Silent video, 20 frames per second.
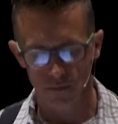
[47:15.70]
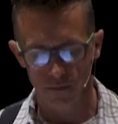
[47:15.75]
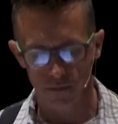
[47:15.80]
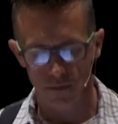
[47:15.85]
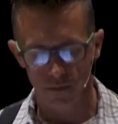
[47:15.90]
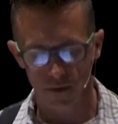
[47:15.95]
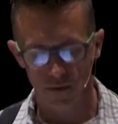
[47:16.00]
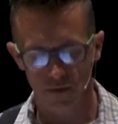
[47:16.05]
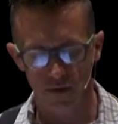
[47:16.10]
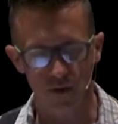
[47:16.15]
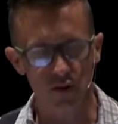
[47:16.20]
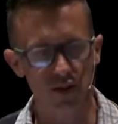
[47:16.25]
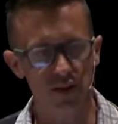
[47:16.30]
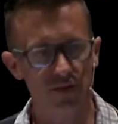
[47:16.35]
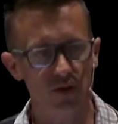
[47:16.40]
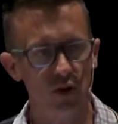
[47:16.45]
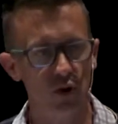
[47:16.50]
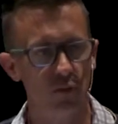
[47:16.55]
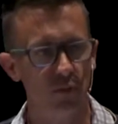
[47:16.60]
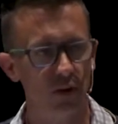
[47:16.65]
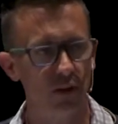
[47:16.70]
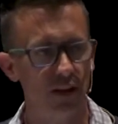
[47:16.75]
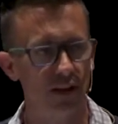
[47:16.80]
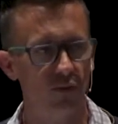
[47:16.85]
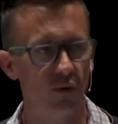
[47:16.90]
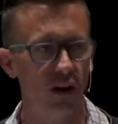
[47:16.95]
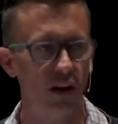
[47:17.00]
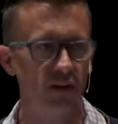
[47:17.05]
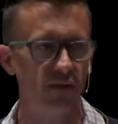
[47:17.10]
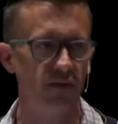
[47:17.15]
For those of you who
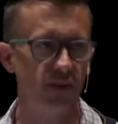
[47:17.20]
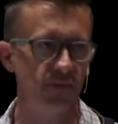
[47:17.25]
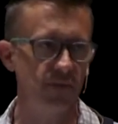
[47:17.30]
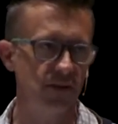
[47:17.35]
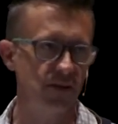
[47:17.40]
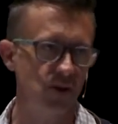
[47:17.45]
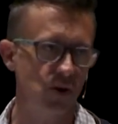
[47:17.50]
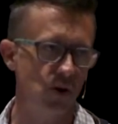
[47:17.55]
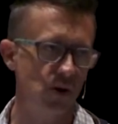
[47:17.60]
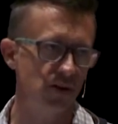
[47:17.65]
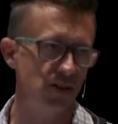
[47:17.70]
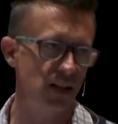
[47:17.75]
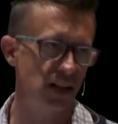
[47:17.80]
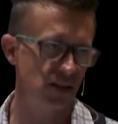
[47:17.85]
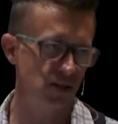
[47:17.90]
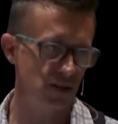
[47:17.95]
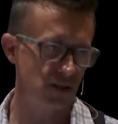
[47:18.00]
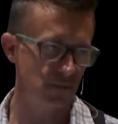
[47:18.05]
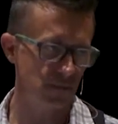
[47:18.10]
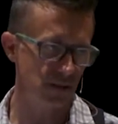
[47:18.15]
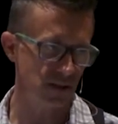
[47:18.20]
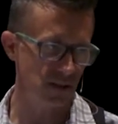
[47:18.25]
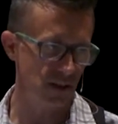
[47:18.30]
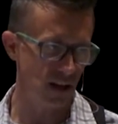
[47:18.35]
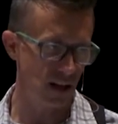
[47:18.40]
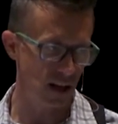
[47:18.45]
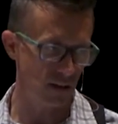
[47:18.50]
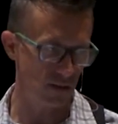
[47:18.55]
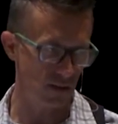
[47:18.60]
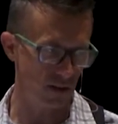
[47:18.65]
believe, well, if I'm discouraged, I just must
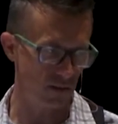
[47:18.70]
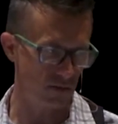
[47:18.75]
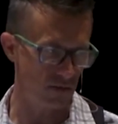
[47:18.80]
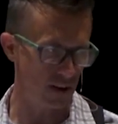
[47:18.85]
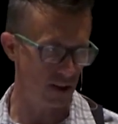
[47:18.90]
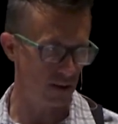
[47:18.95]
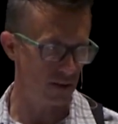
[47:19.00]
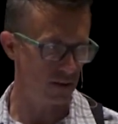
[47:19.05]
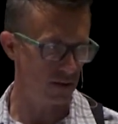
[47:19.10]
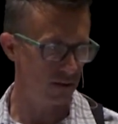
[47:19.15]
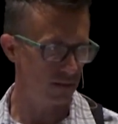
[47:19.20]
not have enough faith.